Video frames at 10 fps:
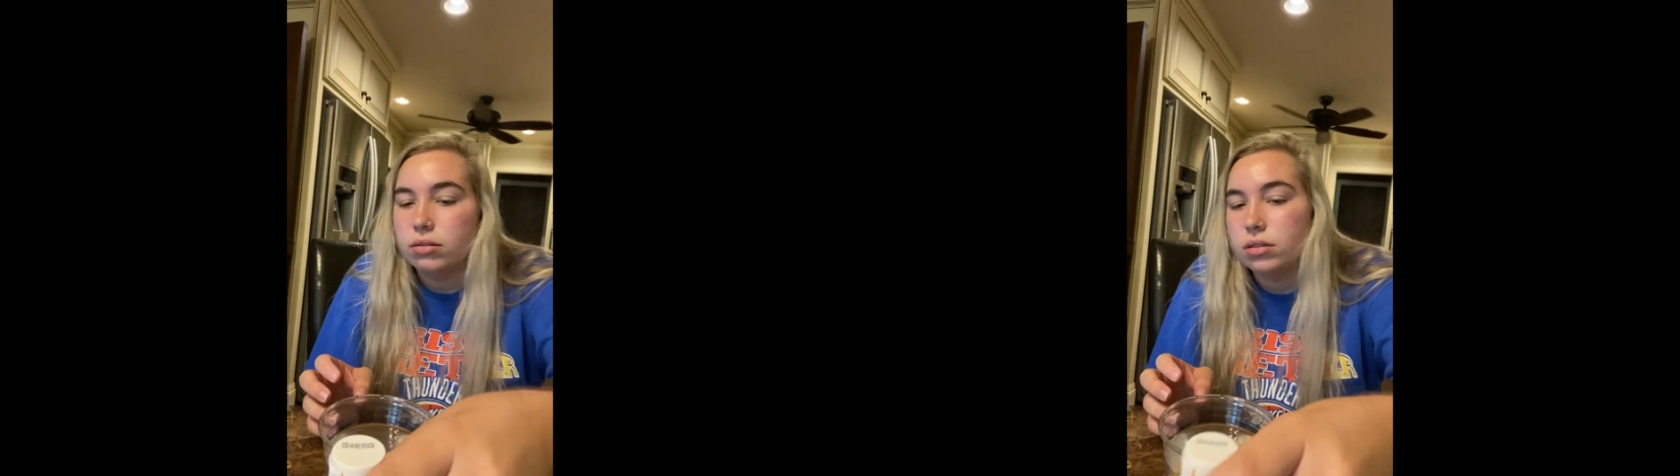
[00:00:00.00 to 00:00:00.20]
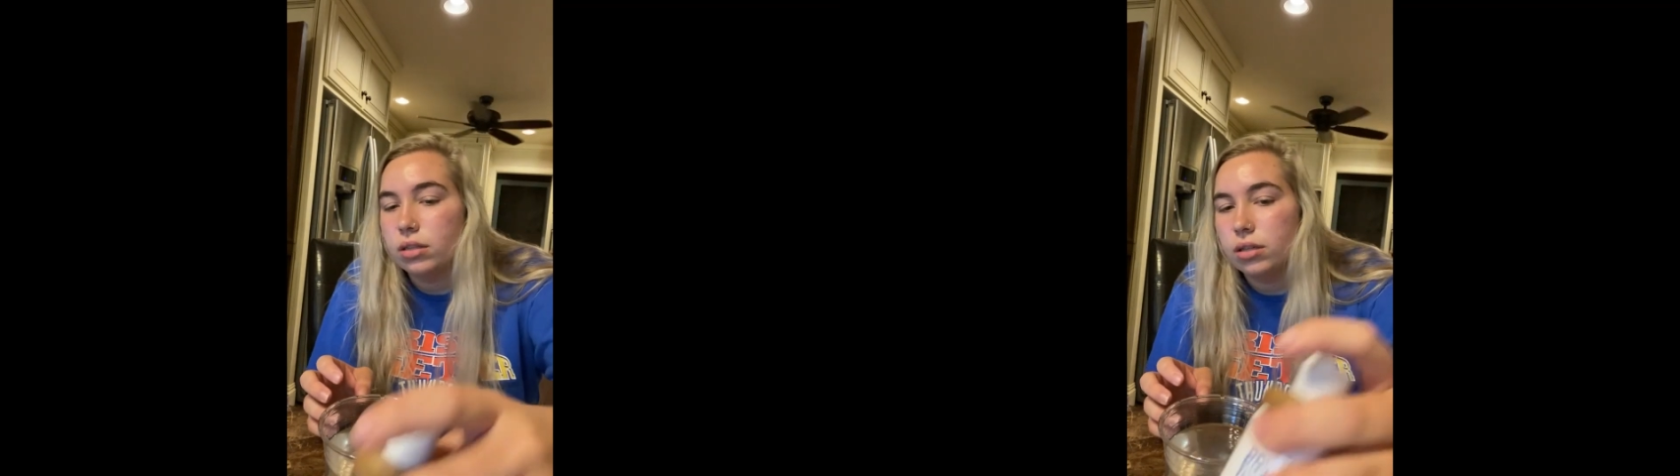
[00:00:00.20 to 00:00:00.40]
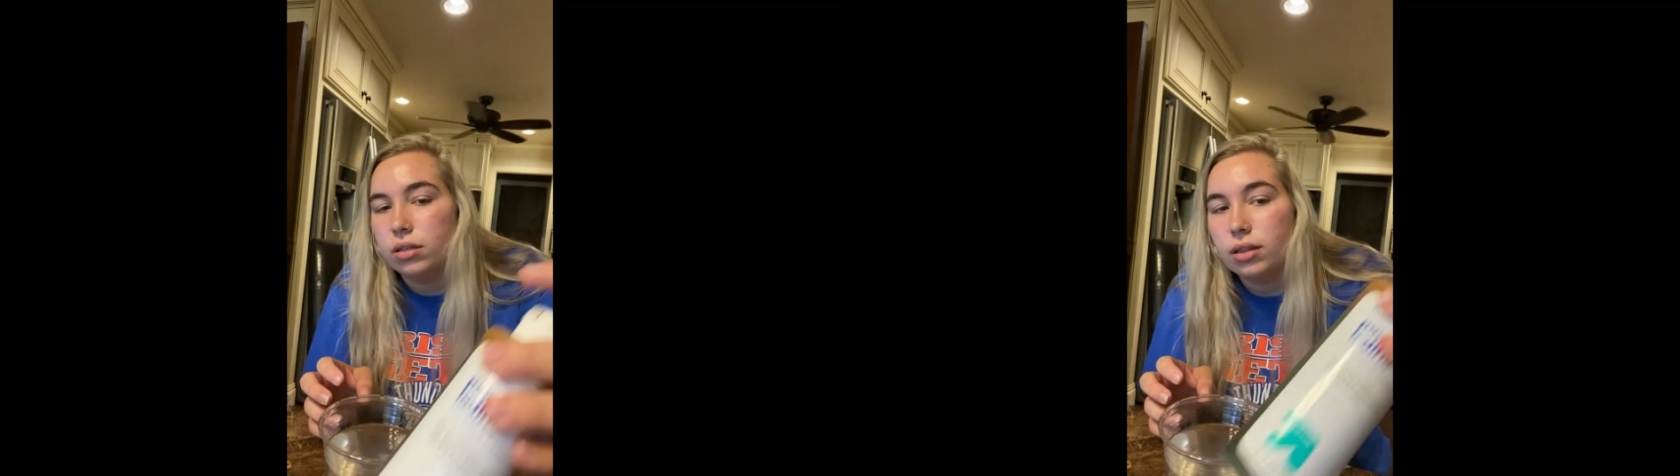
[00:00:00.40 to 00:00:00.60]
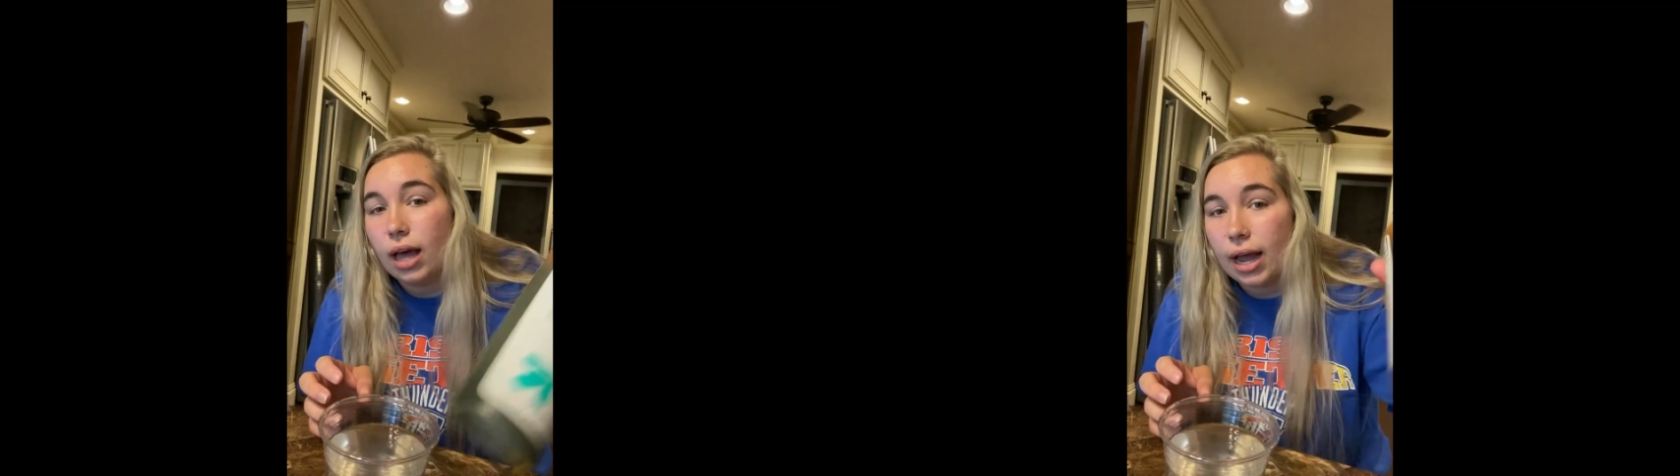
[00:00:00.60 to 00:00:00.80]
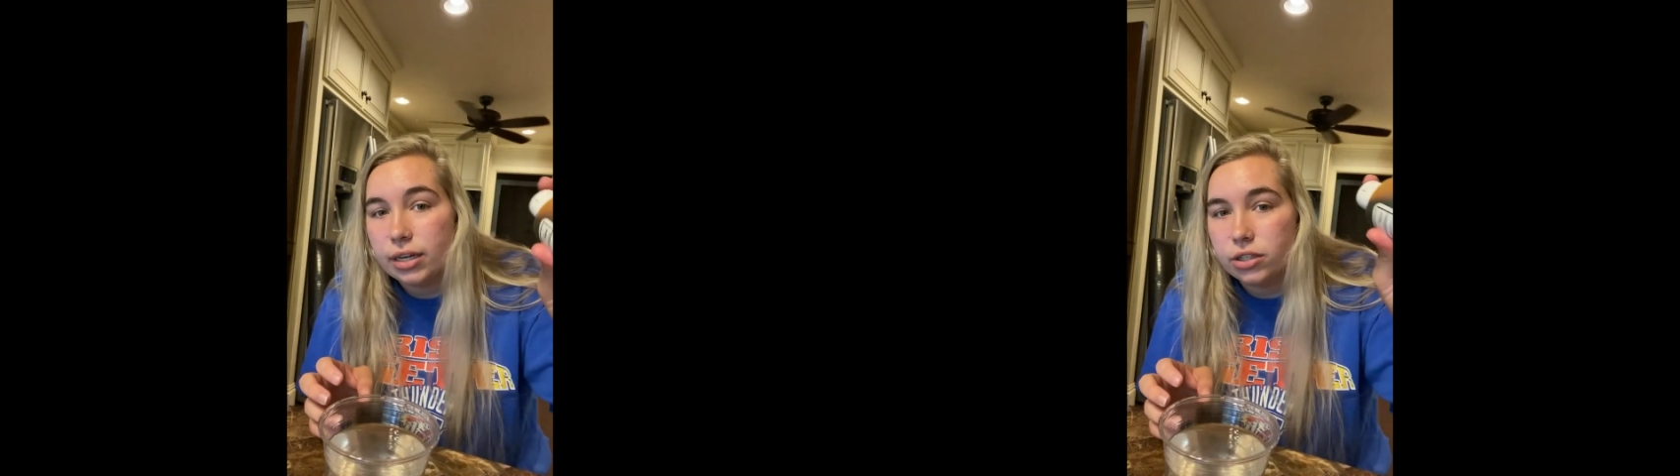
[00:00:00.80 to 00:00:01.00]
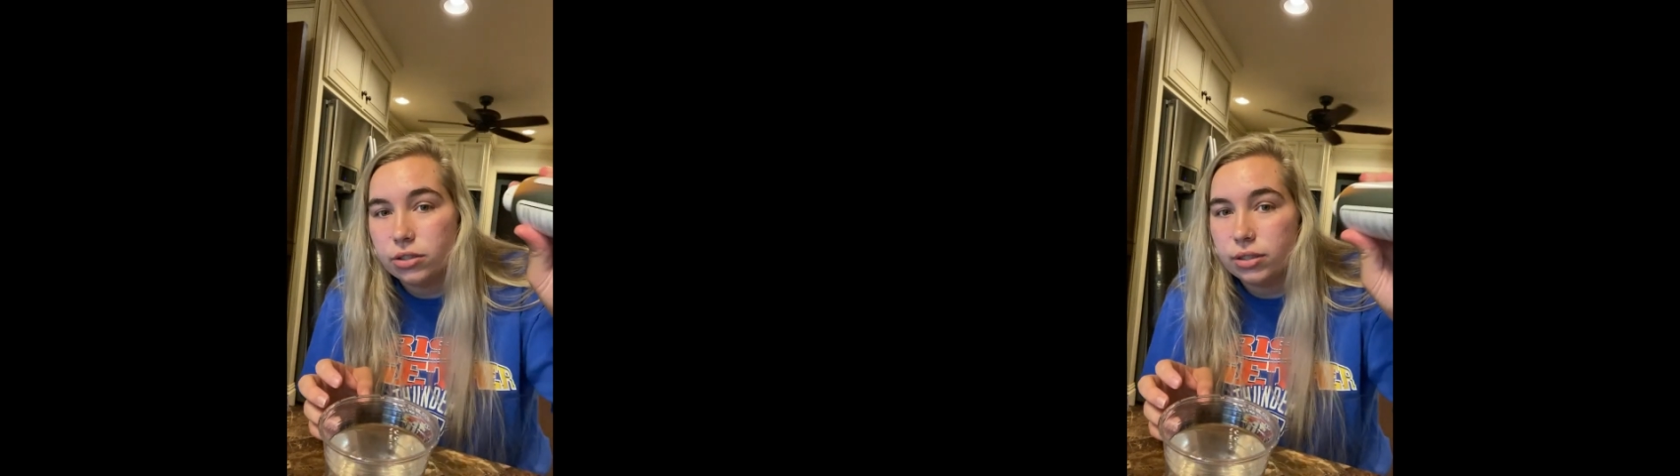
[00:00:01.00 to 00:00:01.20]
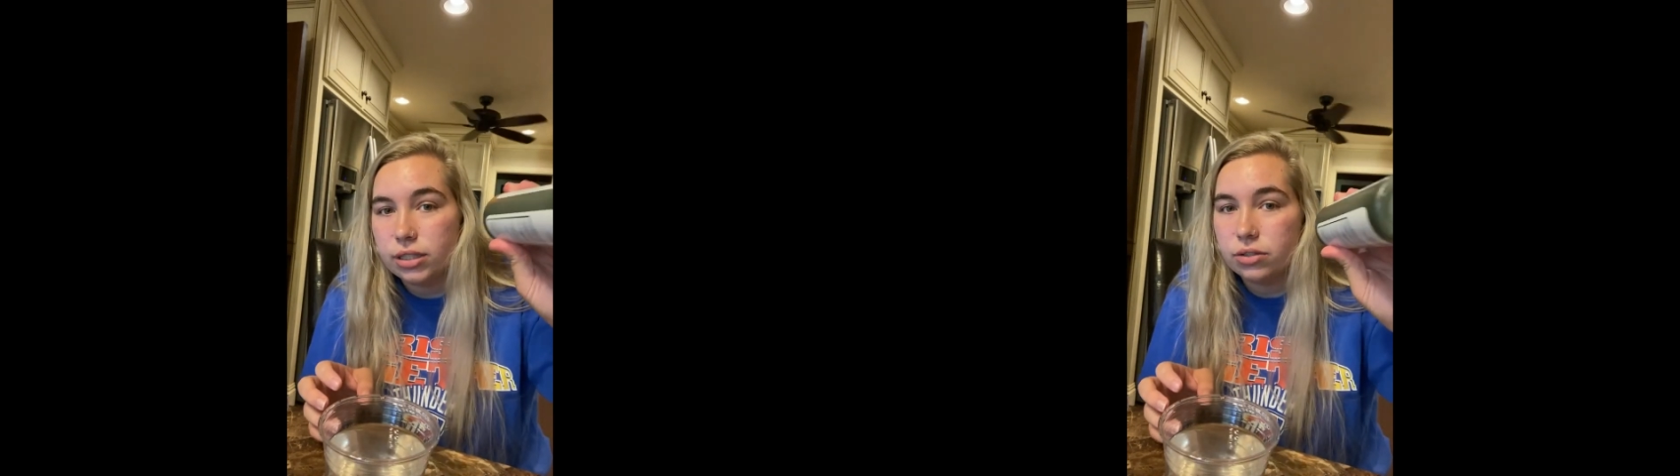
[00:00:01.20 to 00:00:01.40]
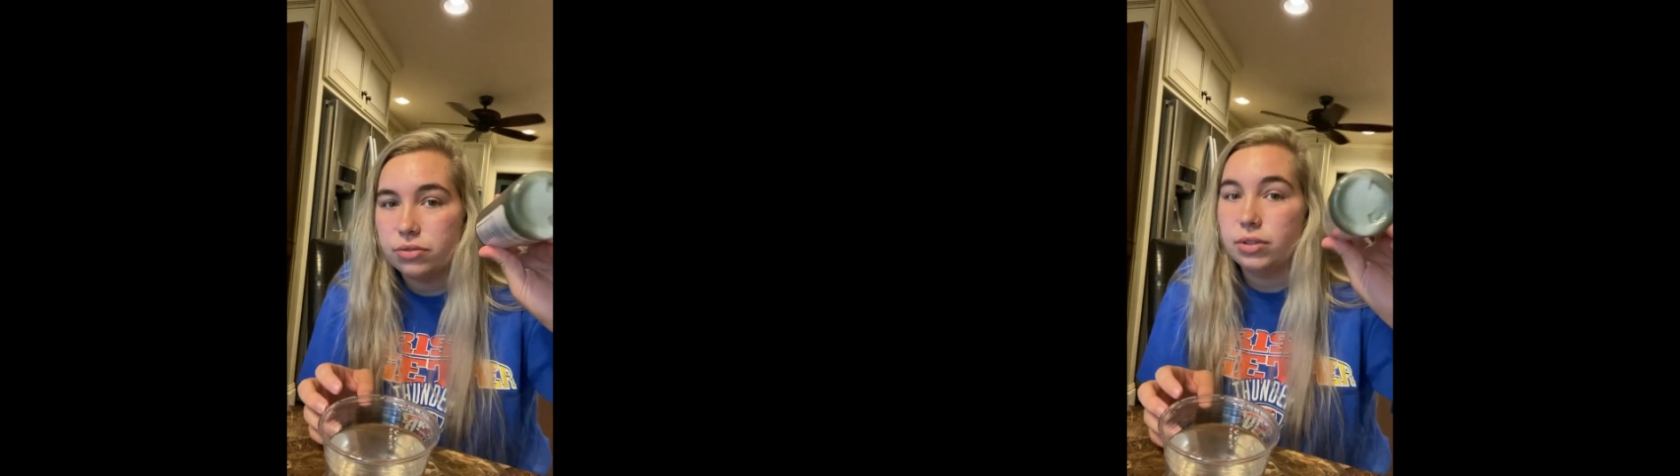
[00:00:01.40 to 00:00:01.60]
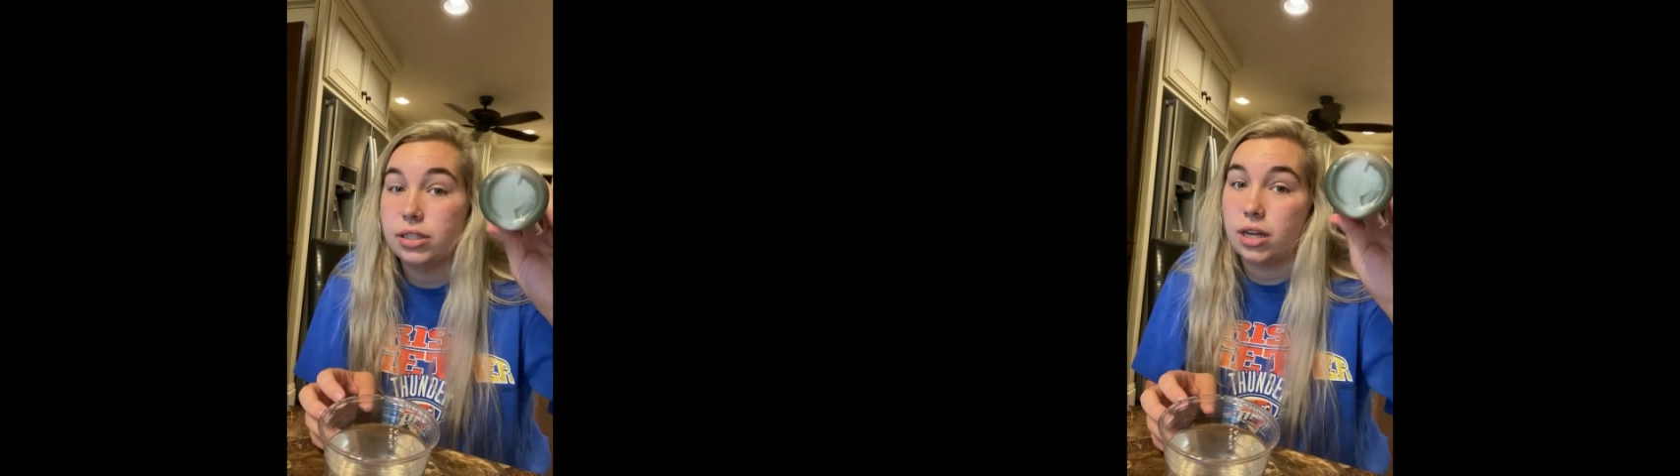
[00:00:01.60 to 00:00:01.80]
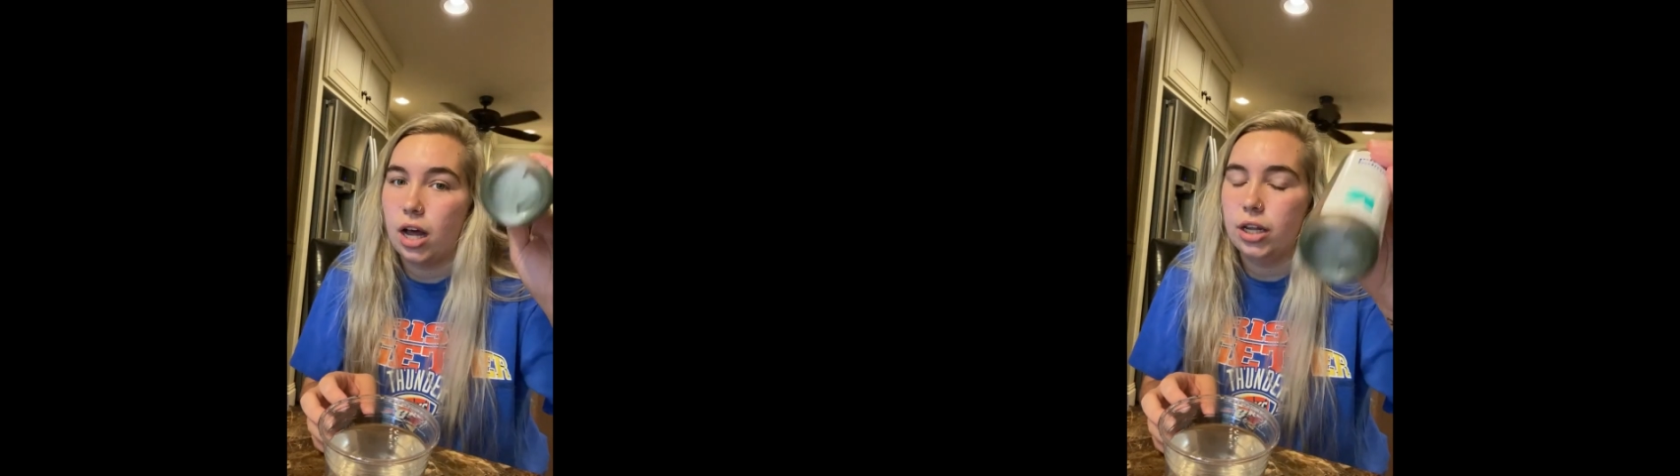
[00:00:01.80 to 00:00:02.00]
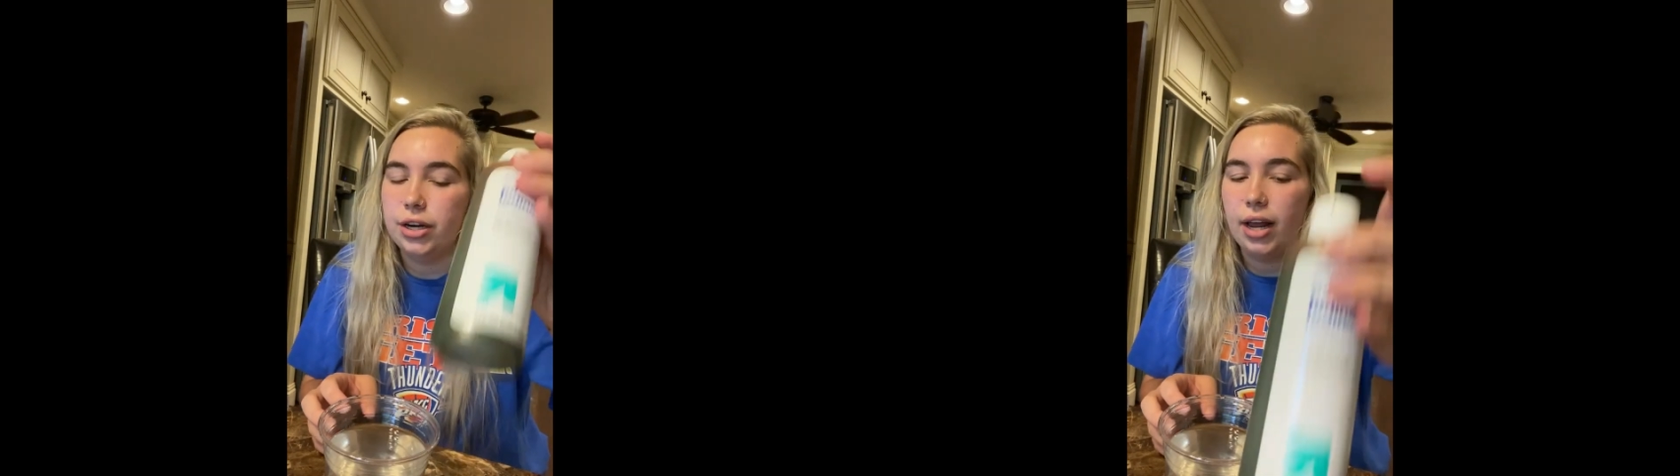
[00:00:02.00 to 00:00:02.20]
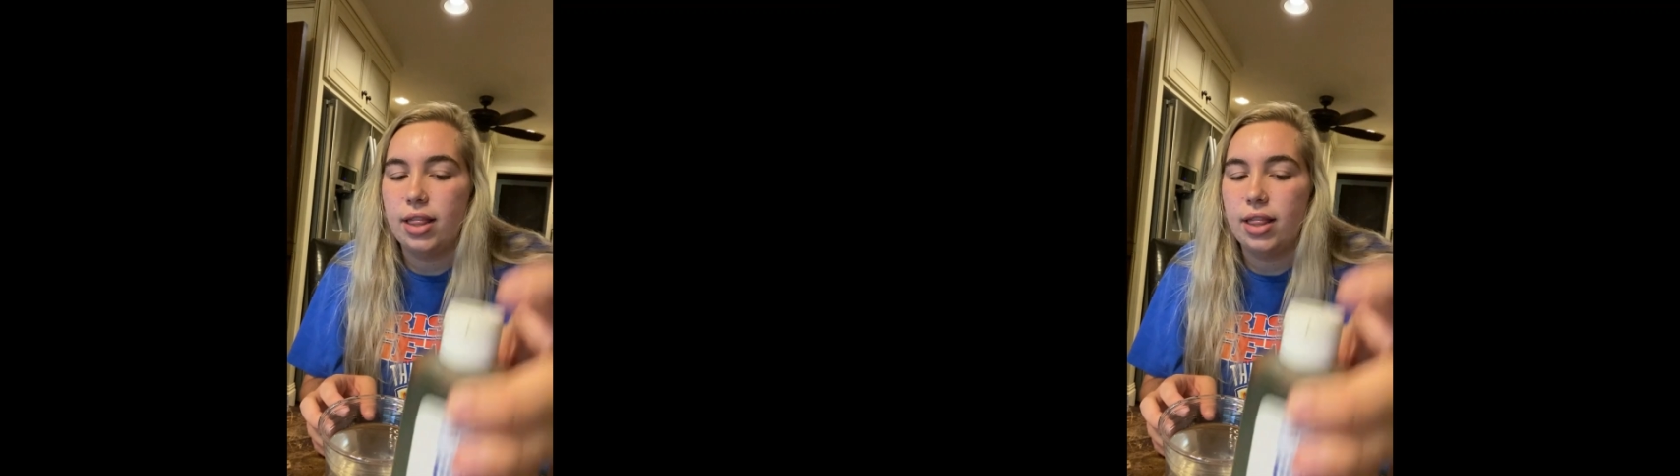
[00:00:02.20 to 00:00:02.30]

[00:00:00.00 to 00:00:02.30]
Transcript: the I2 is colored,